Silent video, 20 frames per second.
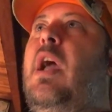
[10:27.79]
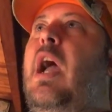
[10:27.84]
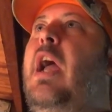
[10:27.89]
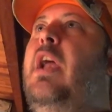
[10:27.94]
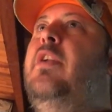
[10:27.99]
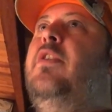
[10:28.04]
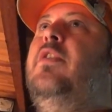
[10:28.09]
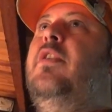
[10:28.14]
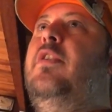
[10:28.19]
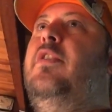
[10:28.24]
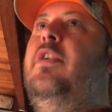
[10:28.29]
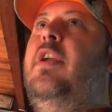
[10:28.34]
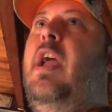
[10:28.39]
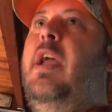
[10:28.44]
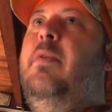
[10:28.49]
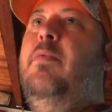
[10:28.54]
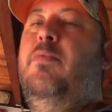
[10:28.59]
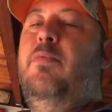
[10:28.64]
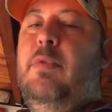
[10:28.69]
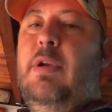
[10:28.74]
and to
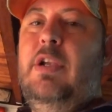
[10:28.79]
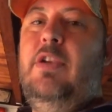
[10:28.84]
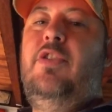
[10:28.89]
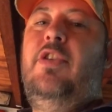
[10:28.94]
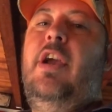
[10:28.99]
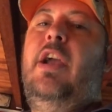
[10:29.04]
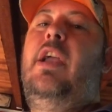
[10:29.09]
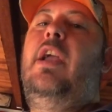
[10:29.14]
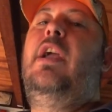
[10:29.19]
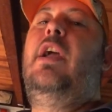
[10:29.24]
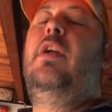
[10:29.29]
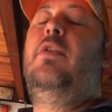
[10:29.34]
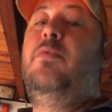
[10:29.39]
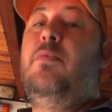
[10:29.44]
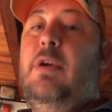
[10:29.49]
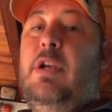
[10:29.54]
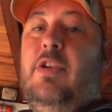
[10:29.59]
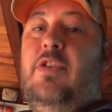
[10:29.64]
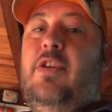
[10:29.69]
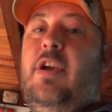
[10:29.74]
keep rechecking and
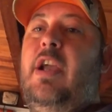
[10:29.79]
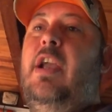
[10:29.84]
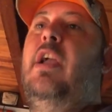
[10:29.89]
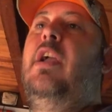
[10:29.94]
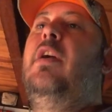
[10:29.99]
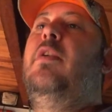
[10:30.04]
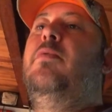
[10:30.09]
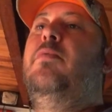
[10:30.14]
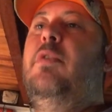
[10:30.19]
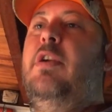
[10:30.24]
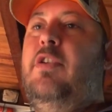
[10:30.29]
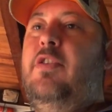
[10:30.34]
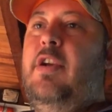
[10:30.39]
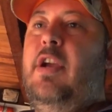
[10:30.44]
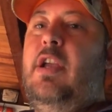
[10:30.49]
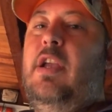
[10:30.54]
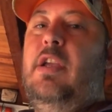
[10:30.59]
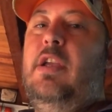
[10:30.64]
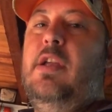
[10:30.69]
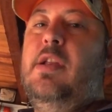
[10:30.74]
rechecking and
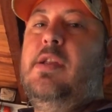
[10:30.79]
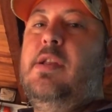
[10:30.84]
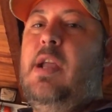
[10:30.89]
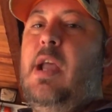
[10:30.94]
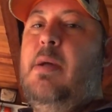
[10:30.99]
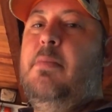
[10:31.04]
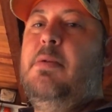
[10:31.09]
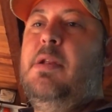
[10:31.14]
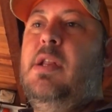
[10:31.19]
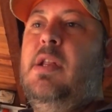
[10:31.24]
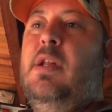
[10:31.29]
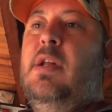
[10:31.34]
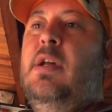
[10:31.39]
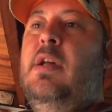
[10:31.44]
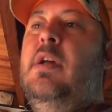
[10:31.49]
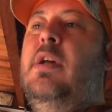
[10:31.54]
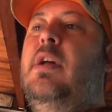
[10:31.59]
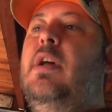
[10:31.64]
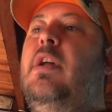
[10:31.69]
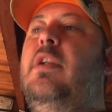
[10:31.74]
rechecking your steps
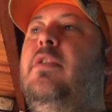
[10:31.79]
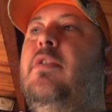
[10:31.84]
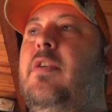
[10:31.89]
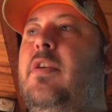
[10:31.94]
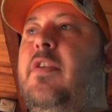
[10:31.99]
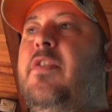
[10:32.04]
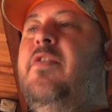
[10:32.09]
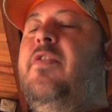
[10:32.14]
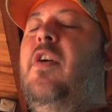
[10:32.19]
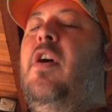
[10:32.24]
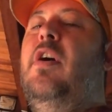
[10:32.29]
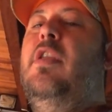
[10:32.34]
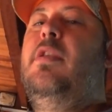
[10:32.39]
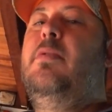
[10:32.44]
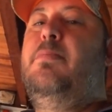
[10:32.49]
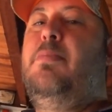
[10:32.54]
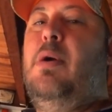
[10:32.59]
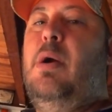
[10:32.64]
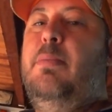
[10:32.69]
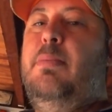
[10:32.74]
until you find the
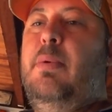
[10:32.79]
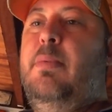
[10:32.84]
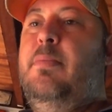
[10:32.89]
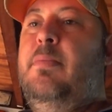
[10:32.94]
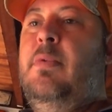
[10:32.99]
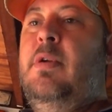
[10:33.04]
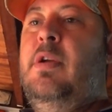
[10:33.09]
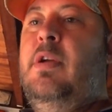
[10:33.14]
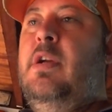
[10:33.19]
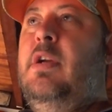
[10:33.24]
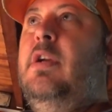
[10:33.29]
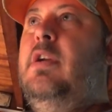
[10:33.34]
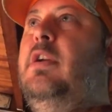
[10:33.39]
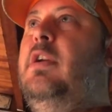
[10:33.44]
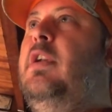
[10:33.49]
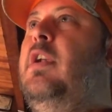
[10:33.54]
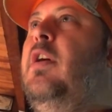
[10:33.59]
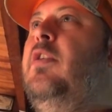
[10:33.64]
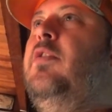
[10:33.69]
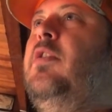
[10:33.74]
problem
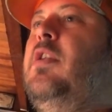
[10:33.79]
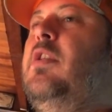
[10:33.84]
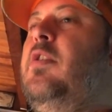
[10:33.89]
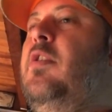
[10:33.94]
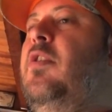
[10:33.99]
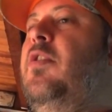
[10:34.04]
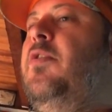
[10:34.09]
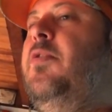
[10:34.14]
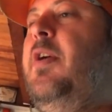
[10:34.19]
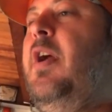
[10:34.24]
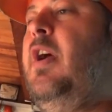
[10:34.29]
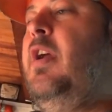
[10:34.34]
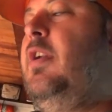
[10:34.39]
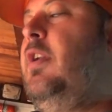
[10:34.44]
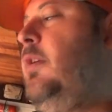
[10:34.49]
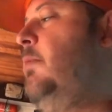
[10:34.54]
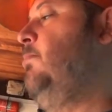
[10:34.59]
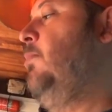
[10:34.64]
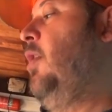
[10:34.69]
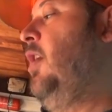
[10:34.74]
you don't just turn around
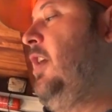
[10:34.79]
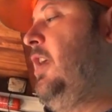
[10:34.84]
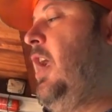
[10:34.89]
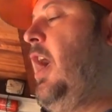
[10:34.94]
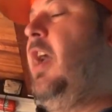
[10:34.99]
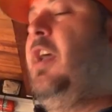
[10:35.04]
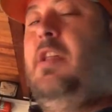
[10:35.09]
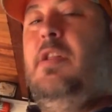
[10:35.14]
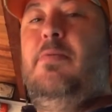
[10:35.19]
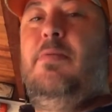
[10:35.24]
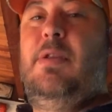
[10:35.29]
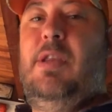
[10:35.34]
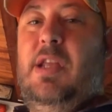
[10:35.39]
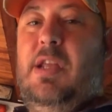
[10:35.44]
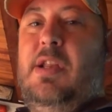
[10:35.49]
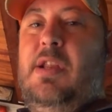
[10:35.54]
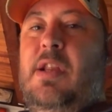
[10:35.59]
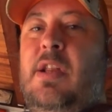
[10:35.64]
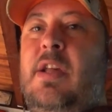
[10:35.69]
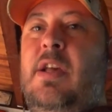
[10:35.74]
in my case with
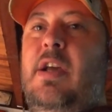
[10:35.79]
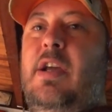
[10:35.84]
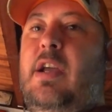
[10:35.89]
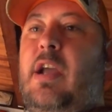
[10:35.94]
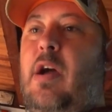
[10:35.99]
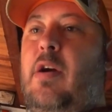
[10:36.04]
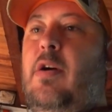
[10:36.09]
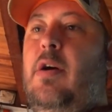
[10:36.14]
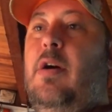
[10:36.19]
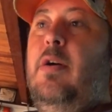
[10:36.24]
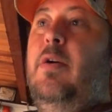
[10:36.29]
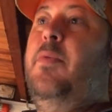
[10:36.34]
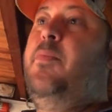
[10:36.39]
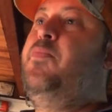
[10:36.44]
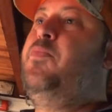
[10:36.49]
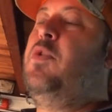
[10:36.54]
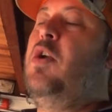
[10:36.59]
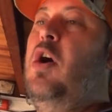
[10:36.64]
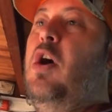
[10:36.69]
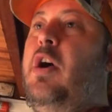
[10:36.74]
this and go, oh,
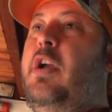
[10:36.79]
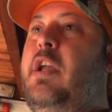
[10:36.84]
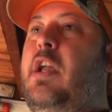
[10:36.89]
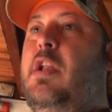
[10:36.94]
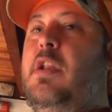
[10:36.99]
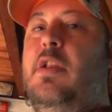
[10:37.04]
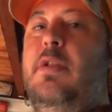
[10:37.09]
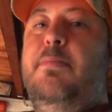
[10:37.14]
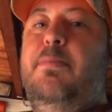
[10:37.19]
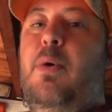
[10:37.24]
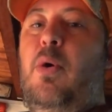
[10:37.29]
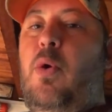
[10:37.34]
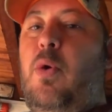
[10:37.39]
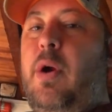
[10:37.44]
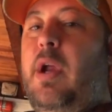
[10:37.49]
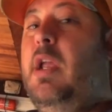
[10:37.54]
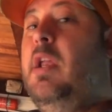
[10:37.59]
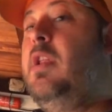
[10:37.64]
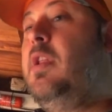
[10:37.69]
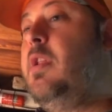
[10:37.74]
I guess the
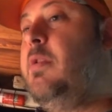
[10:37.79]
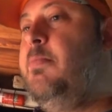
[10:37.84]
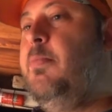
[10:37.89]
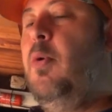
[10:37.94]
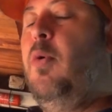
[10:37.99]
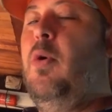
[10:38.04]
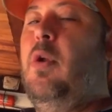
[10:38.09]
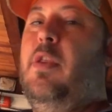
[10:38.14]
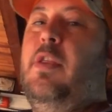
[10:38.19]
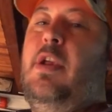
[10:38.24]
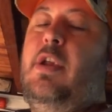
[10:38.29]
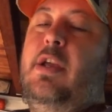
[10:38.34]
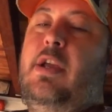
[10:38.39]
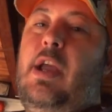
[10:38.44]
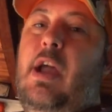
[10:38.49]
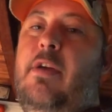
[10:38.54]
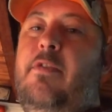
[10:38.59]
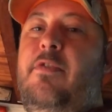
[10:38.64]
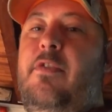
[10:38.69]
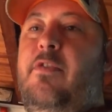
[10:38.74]
bore is smaller than it
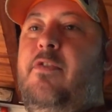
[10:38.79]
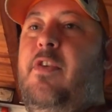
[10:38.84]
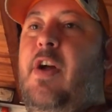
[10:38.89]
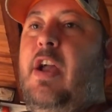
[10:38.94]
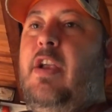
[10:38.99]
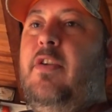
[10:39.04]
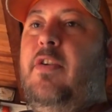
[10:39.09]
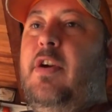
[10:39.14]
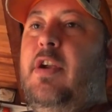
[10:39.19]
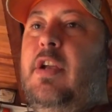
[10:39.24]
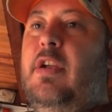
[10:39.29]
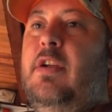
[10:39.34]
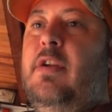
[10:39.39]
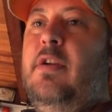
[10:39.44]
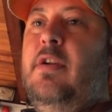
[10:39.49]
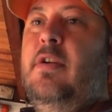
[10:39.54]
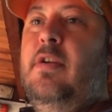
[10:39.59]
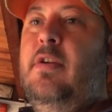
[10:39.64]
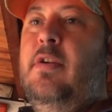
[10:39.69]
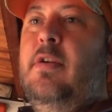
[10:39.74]
came from factory
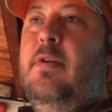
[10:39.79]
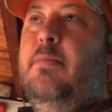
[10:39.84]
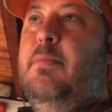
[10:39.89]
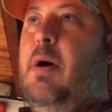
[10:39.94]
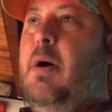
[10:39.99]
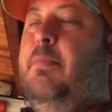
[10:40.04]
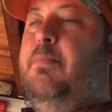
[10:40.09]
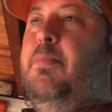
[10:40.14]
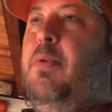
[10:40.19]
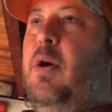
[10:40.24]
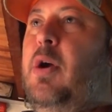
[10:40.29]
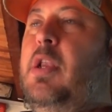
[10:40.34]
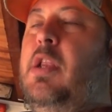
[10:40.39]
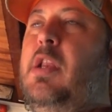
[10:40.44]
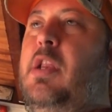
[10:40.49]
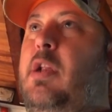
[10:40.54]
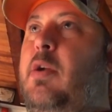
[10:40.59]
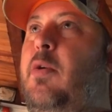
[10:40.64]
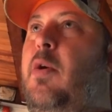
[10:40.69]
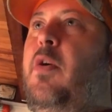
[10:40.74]
by
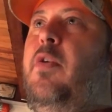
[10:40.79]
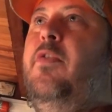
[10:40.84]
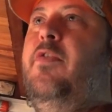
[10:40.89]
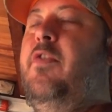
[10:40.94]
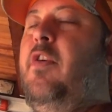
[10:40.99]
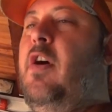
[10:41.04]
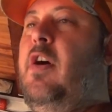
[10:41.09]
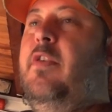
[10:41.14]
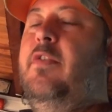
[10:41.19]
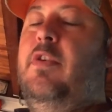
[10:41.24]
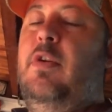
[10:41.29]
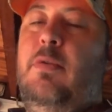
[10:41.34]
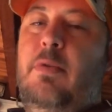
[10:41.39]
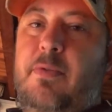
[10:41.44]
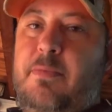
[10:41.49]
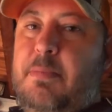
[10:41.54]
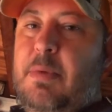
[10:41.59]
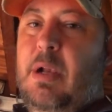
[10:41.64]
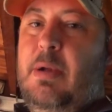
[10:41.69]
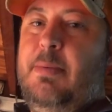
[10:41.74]
0.052
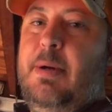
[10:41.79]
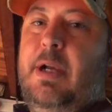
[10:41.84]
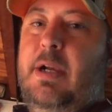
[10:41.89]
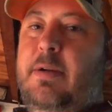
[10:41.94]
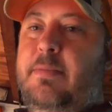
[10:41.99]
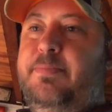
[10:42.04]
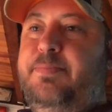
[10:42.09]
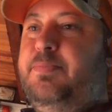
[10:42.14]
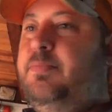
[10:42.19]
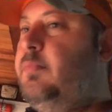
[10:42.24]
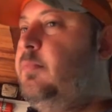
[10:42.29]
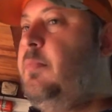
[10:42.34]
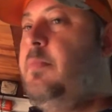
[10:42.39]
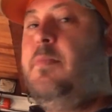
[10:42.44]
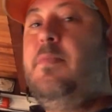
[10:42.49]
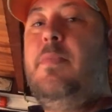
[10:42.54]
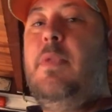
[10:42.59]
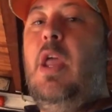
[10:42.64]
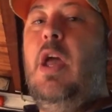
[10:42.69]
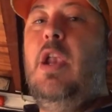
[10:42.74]
of a millimetre.
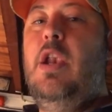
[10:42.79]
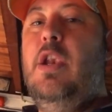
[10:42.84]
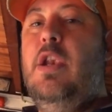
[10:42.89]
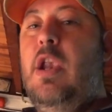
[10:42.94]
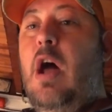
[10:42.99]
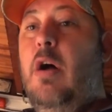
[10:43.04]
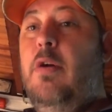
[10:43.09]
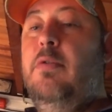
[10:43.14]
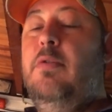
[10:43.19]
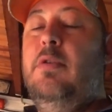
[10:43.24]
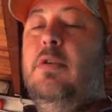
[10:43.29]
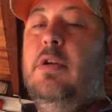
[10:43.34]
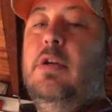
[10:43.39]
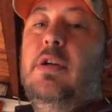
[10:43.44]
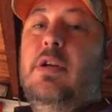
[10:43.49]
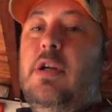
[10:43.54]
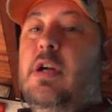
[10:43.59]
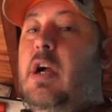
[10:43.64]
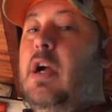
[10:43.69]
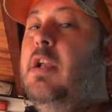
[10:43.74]
No,
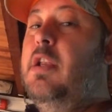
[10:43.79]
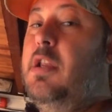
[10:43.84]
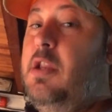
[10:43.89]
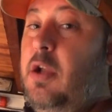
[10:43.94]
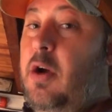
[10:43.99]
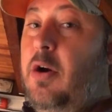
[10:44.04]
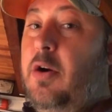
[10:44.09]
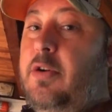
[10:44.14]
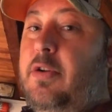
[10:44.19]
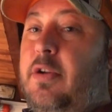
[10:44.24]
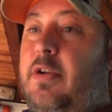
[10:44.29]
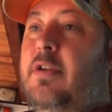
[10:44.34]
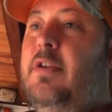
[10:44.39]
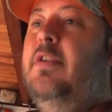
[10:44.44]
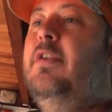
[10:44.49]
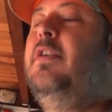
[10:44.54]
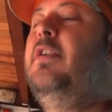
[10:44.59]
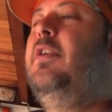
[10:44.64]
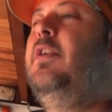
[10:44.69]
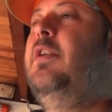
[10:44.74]
it's not.
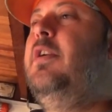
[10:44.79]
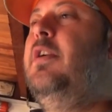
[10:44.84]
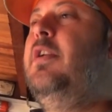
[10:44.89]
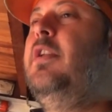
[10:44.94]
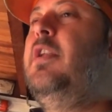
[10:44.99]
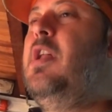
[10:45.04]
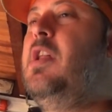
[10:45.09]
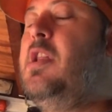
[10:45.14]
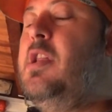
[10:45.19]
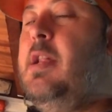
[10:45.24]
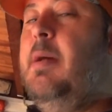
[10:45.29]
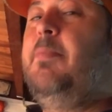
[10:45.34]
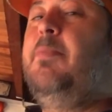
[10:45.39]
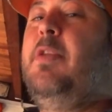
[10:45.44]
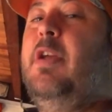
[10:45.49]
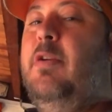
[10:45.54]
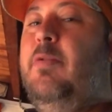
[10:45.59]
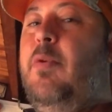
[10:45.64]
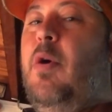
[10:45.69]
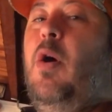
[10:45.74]
There's
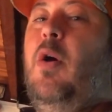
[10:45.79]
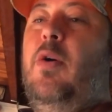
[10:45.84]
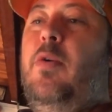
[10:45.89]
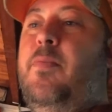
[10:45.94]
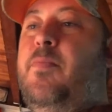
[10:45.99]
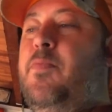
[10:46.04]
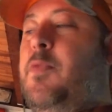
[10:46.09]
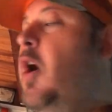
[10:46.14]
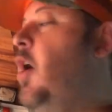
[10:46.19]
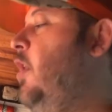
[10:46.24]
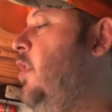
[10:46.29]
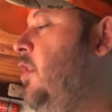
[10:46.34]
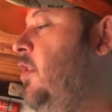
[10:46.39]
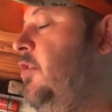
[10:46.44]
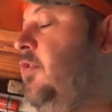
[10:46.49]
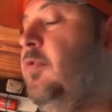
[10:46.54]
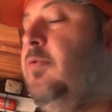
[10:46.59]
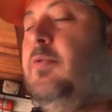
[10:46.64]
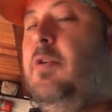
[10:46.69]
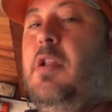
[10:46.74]
something wrong. Either the
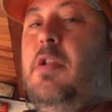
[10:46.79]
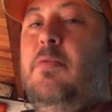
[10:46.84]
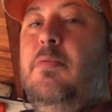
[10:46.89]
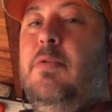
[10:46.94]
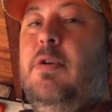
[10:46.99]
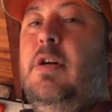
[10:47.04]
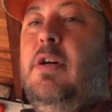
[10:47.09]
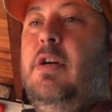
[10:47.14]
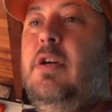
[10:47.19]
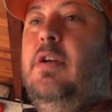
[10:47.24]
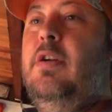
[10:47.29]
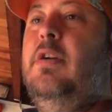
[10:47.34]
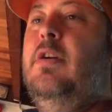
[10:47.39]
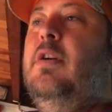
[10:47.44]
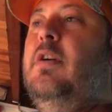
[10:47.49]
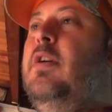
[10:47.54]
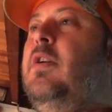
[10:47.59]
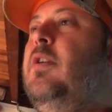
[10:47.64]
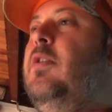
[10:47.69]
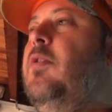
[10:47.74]
tool doesn't work,
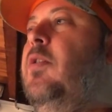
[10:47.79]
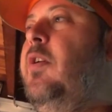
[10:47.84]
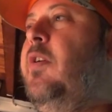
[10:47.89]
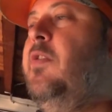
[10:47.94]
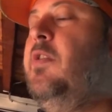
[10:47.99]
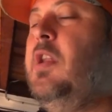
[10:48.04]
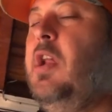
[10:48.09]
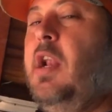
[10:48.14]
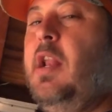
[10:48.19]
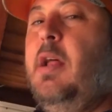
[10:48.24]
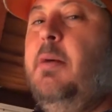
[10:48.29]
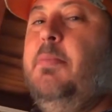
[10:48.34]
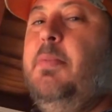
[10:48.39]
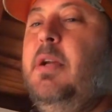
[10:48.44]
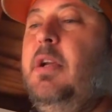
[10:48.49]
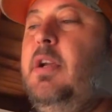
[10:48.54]
or you've set it up